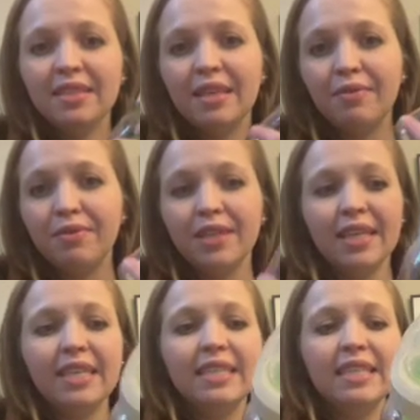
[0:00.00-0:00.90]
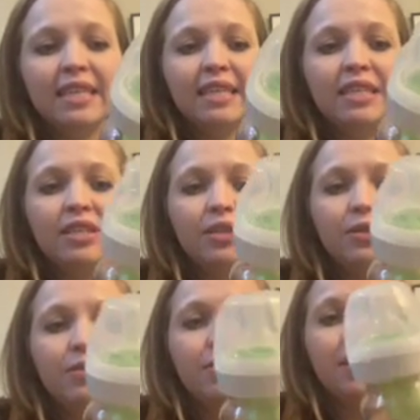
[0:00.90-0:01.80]
They were really easy to
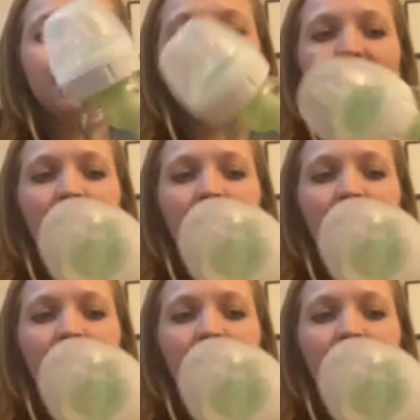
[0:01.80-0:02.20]
use.